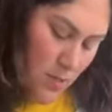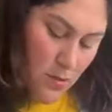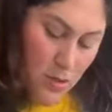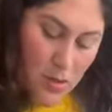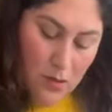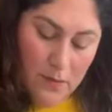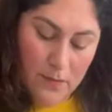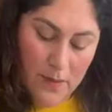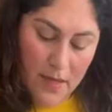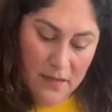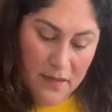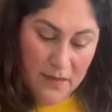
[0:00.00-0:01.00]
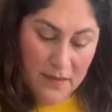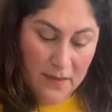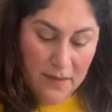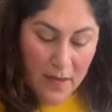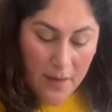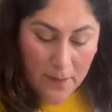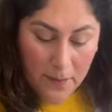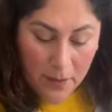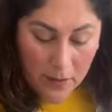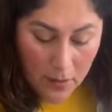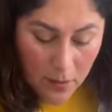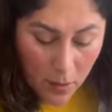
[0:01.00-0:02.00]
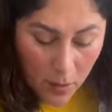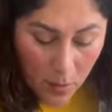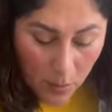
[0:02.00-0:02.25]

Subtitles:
There you go. I think the copper